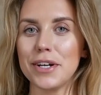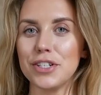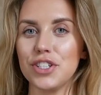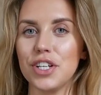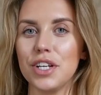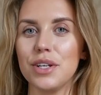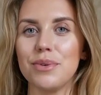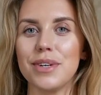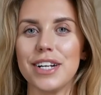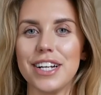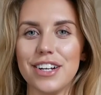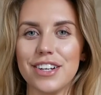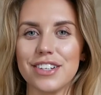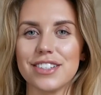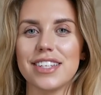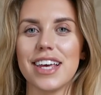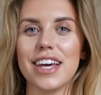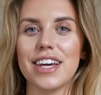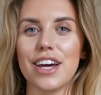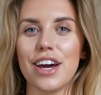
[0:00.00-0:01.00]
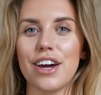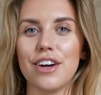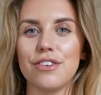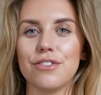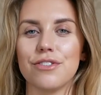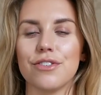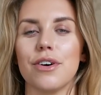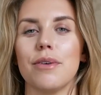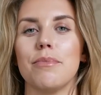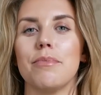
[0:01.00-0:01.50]
I'll show you what it looks like
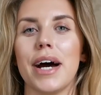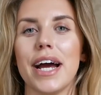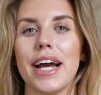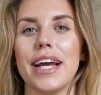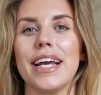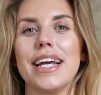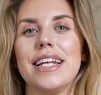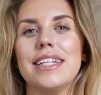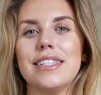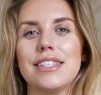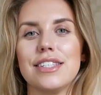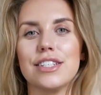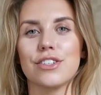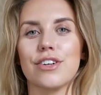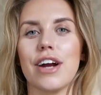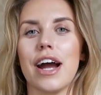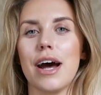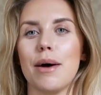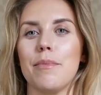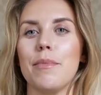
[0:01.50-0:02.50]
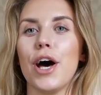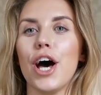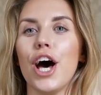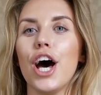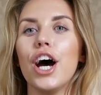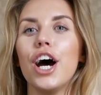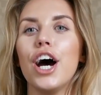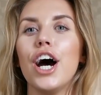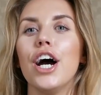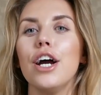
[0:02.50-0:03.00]
over on my Instagram
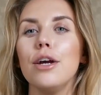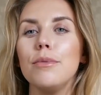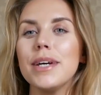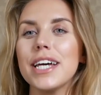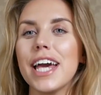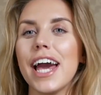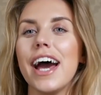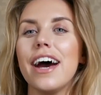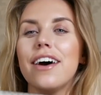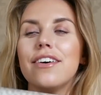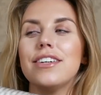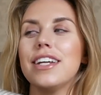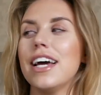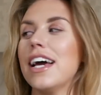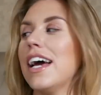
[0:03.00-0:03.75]
home account.